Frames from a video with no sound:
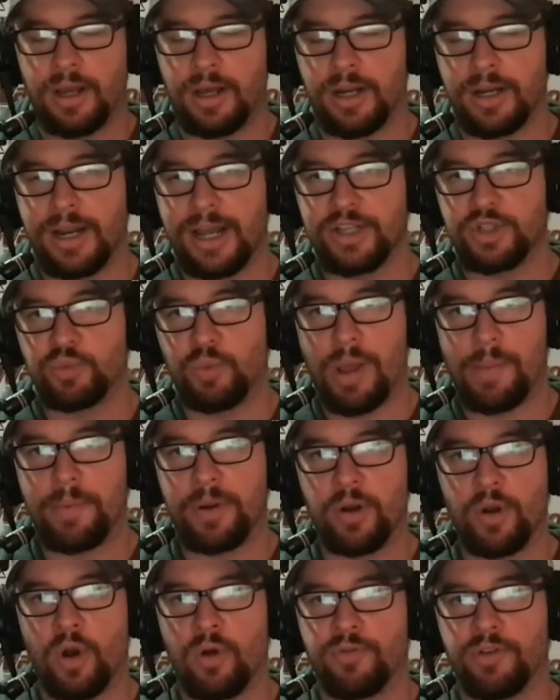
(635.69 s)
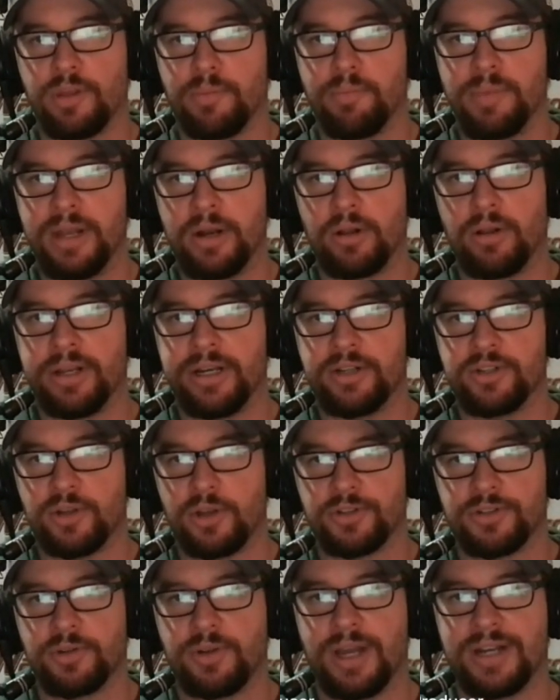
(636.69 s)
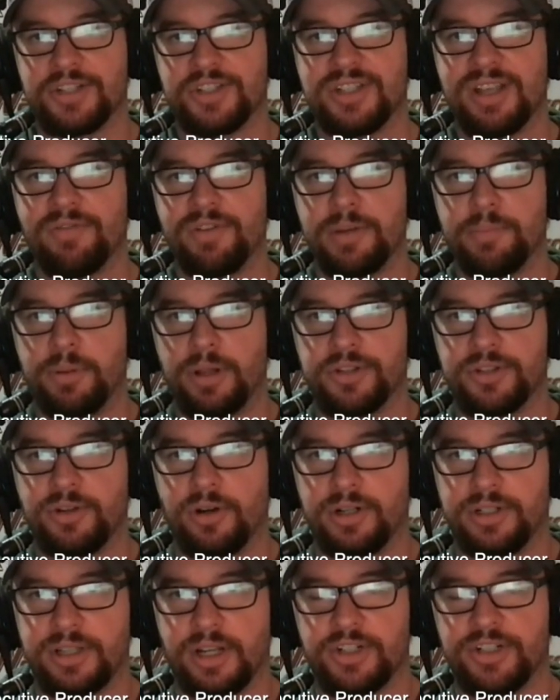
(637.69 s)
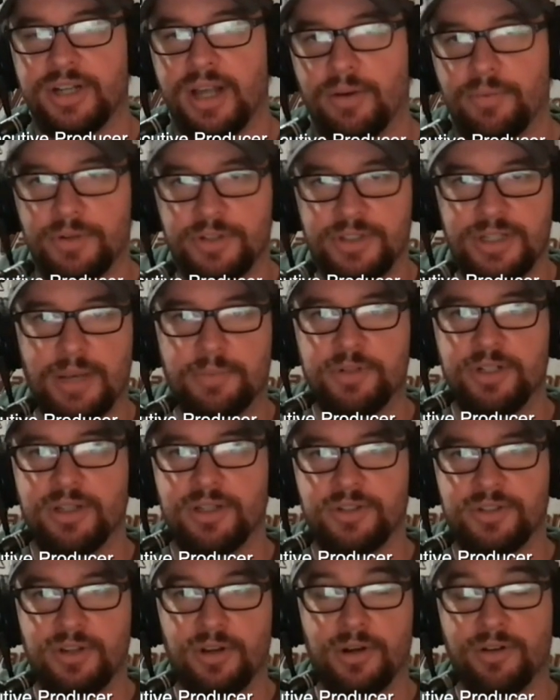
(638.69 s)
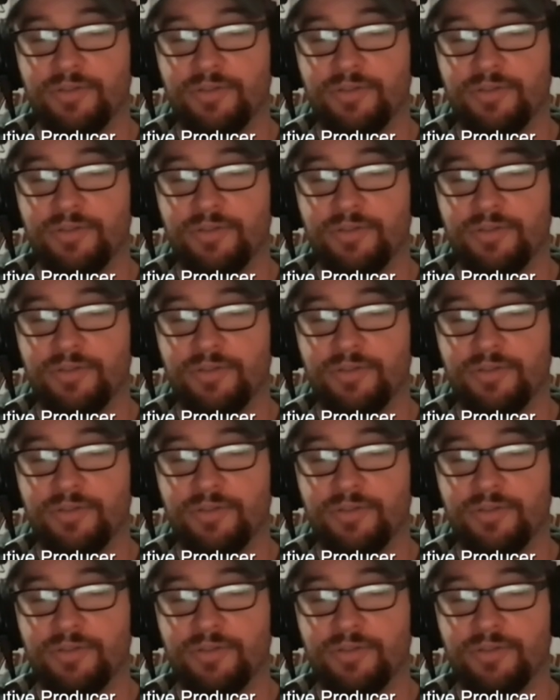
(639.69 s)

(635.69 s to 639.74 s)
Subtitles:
nice weapon over the middle, and he's also got a 70-plus yard touchdown reception this year.